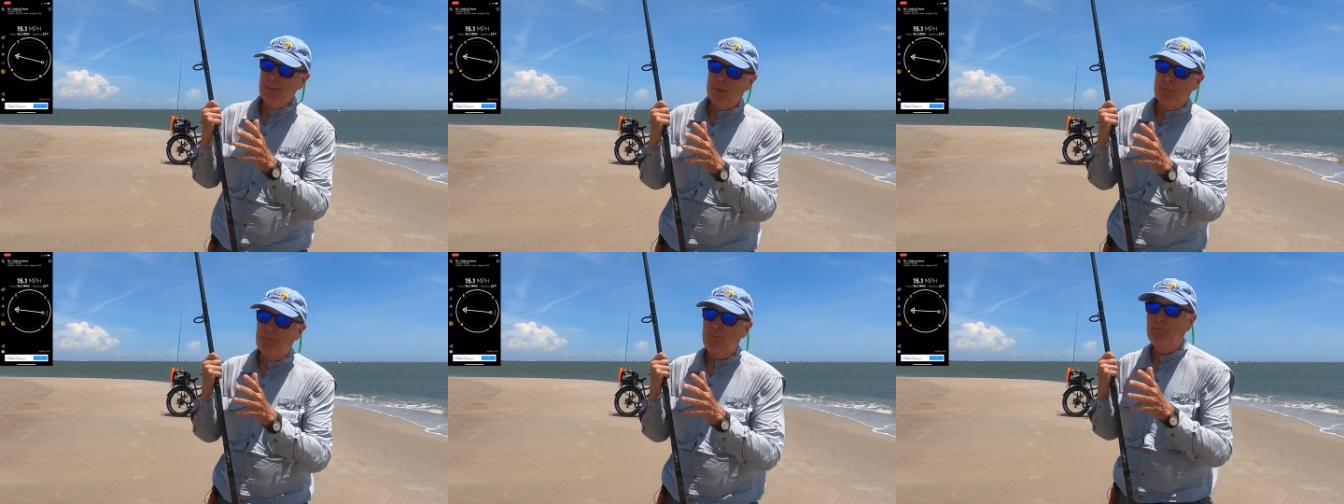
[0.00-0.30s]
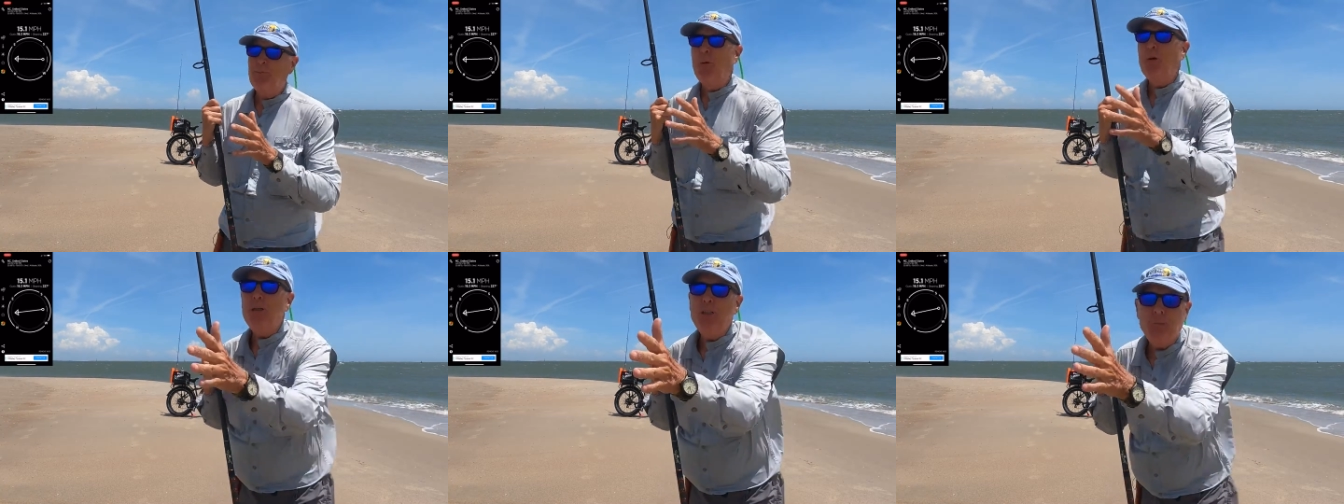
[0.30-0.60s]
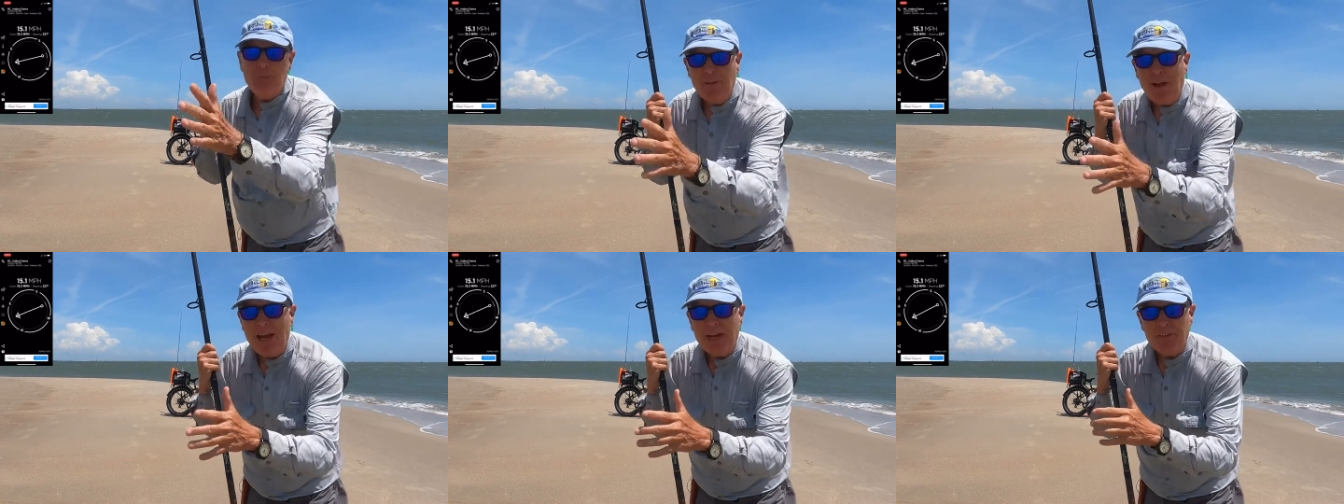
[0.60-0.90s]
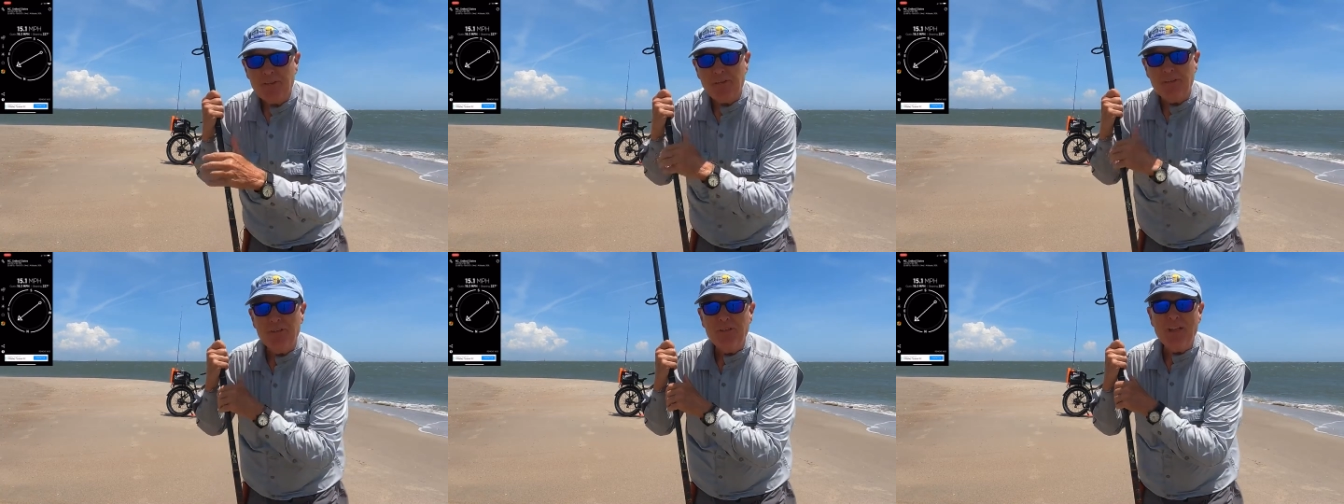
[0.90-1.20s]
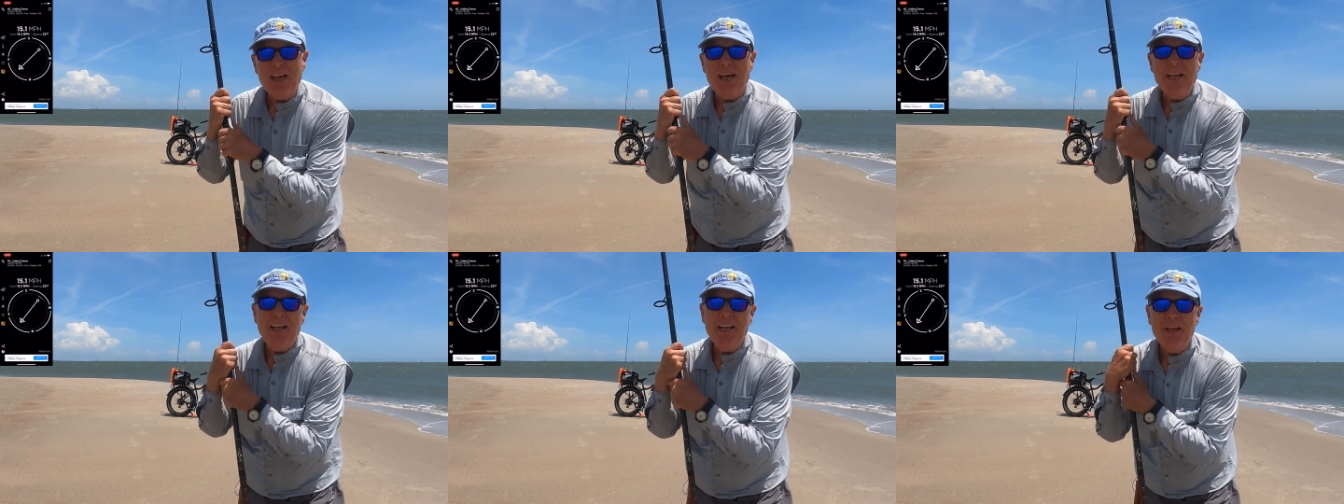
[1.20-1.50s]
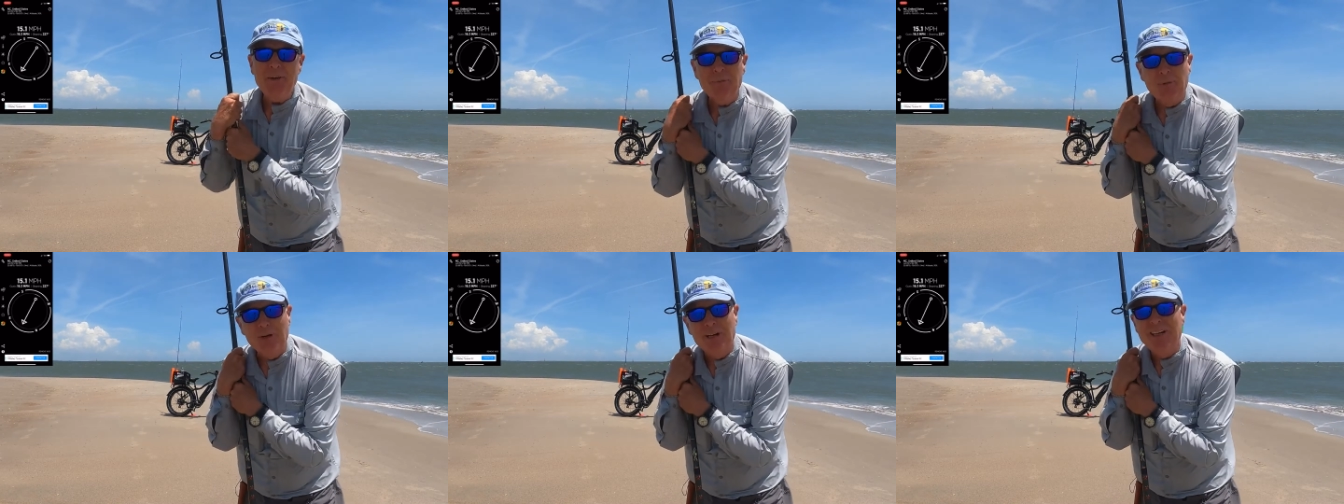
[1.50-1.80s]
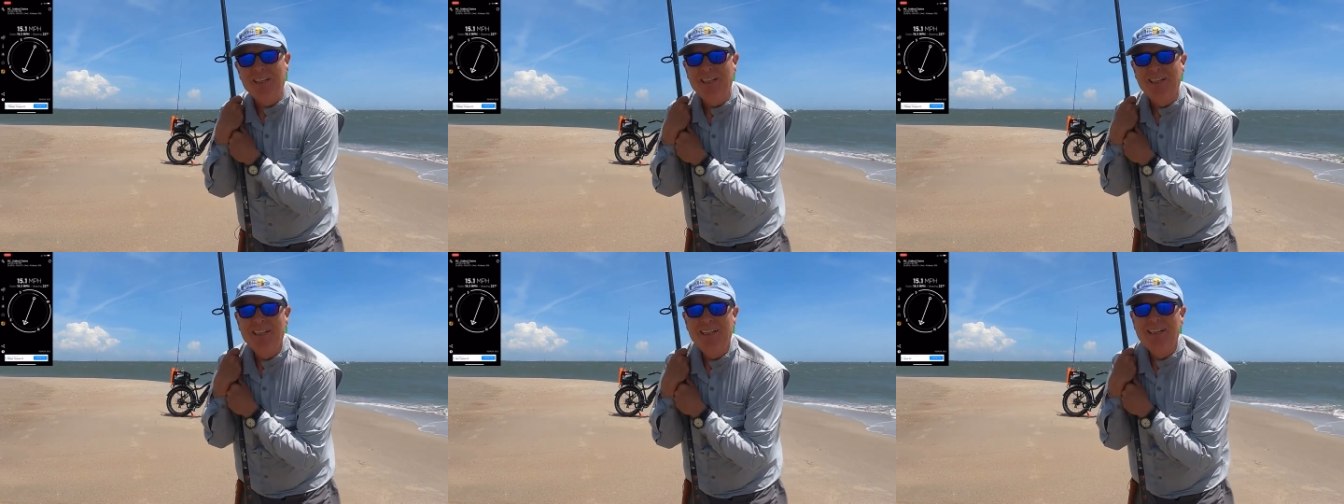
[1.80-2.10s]
to push back through that
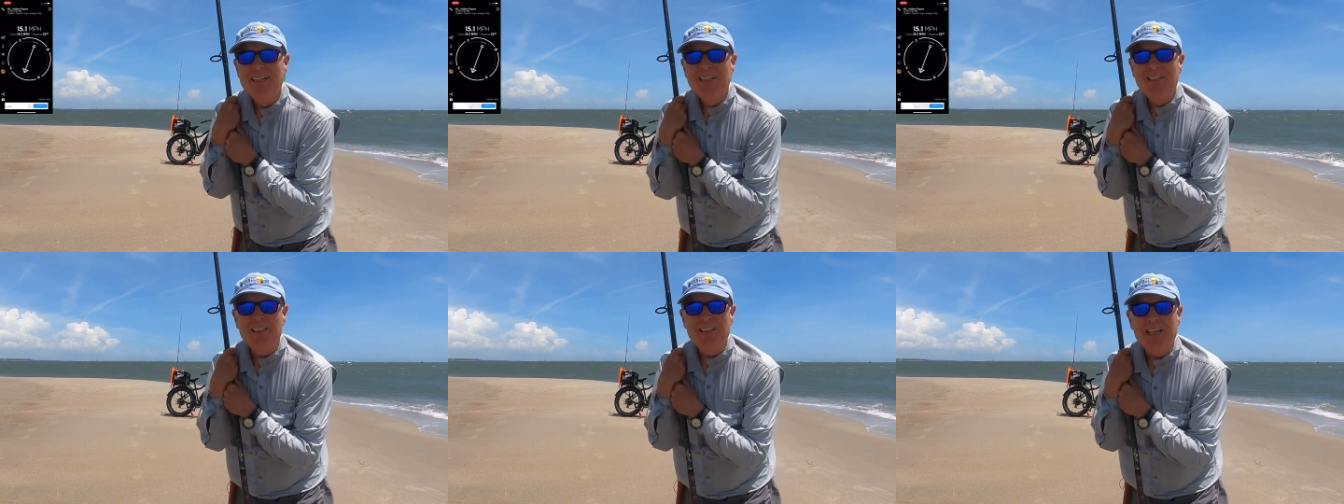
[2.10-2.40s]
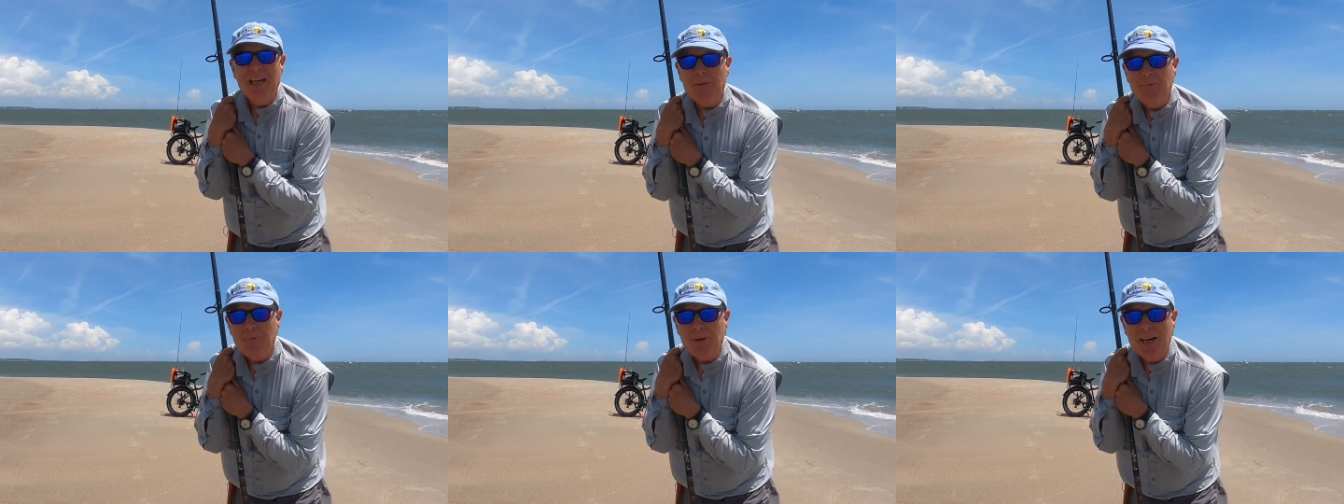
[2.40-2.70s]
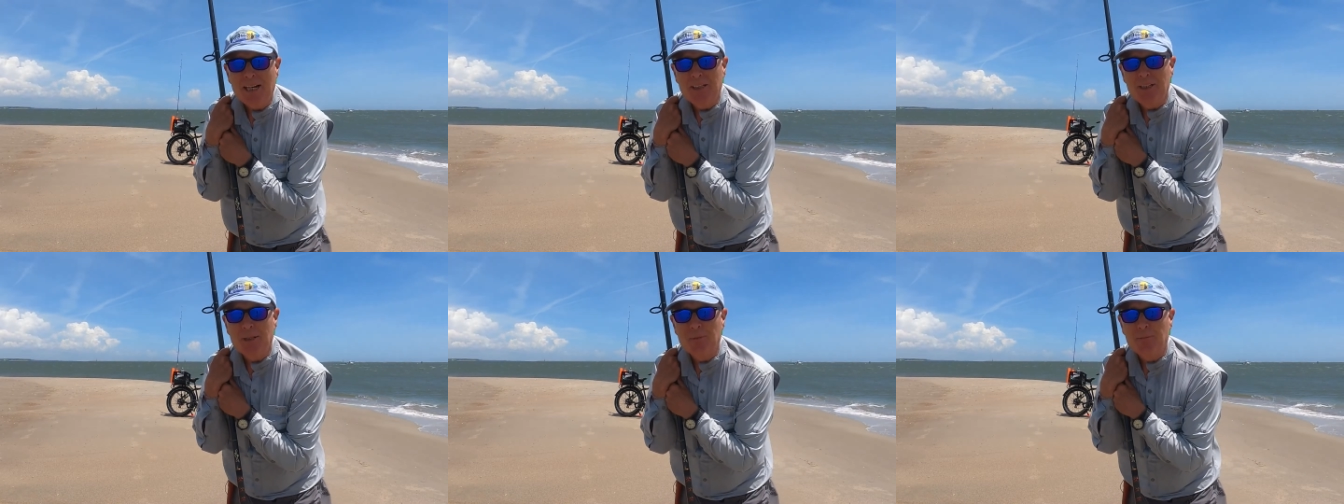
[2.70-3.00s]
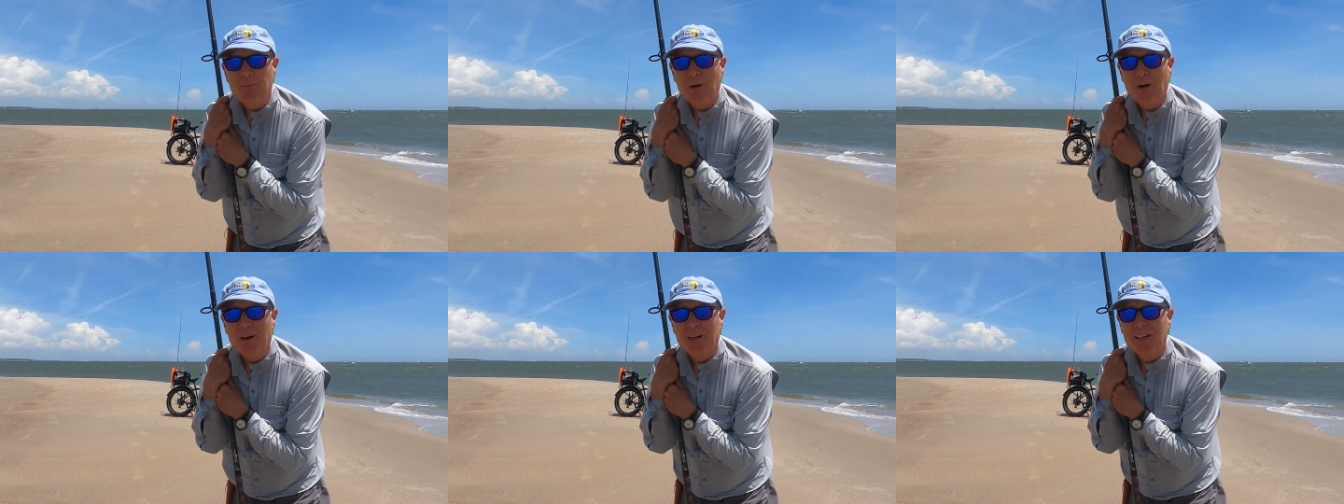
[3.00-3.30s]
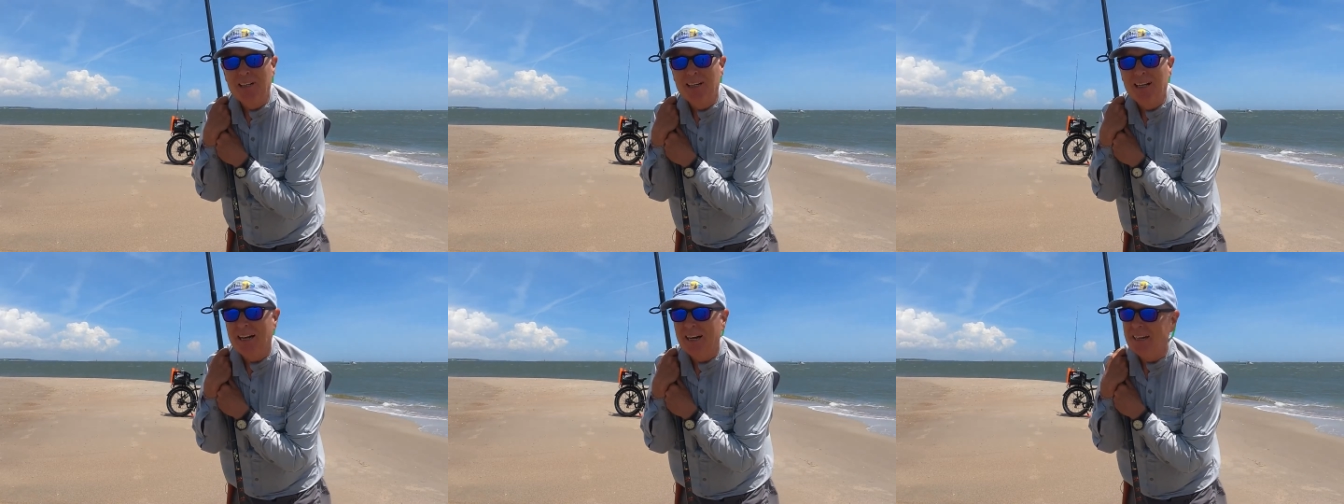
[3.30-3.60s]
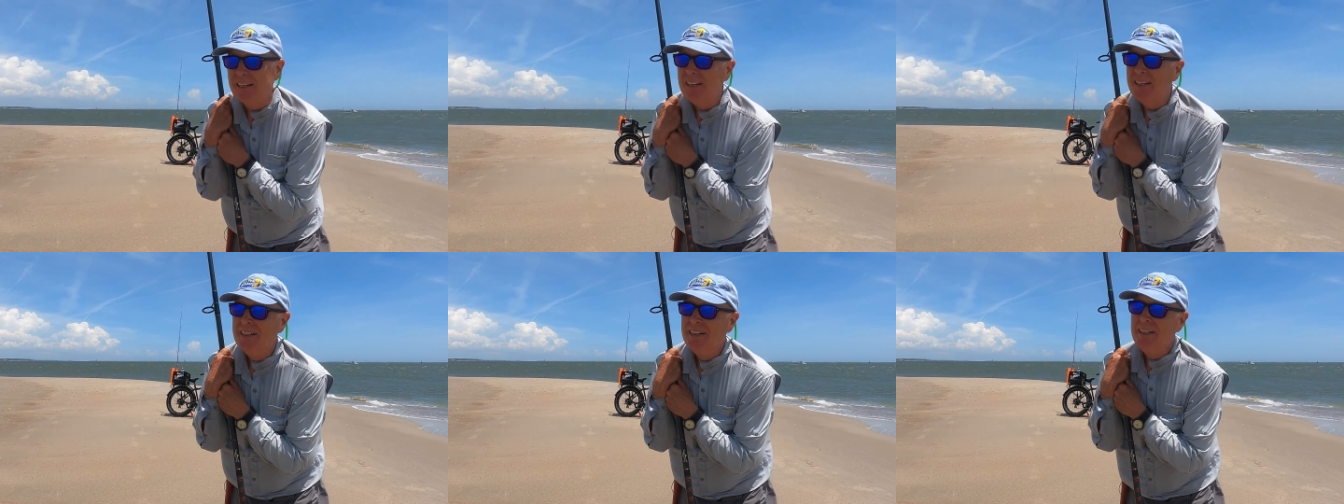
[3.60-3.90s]
headwind to get back to the parking lot.